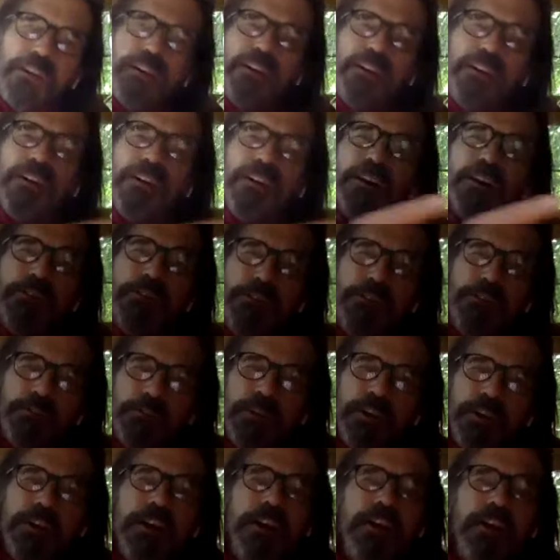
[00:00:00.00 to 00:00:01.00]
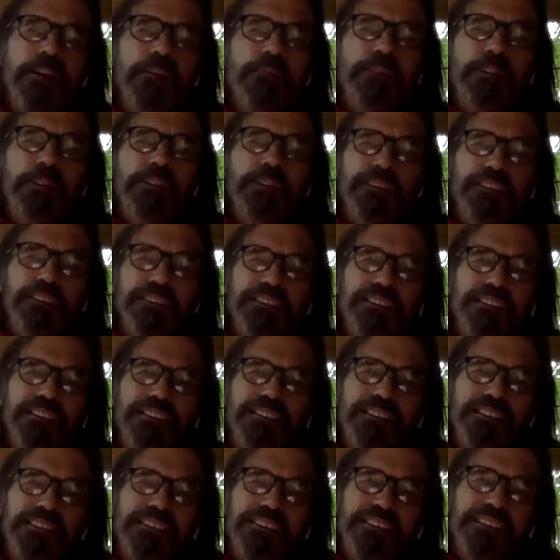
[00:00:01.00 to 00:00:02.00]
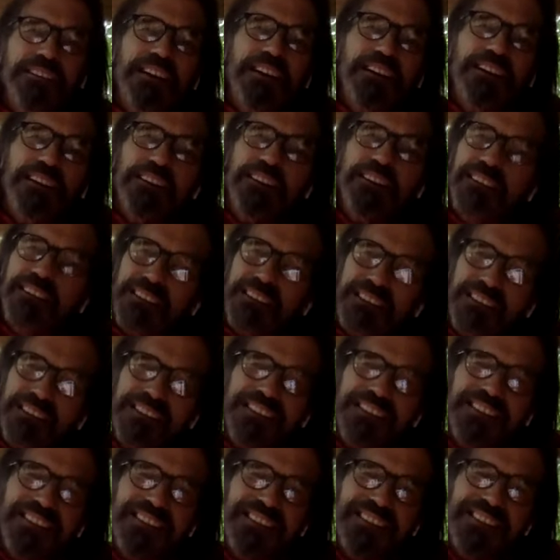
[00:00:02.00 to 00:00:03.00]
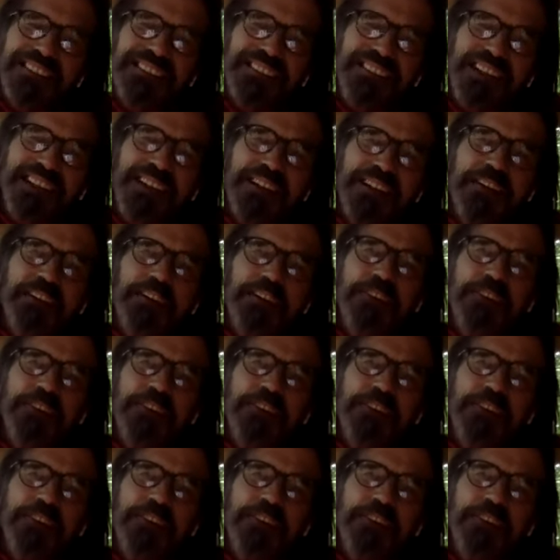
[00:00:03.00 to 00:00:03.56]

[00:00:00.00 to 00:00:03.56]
now you inhabit. And that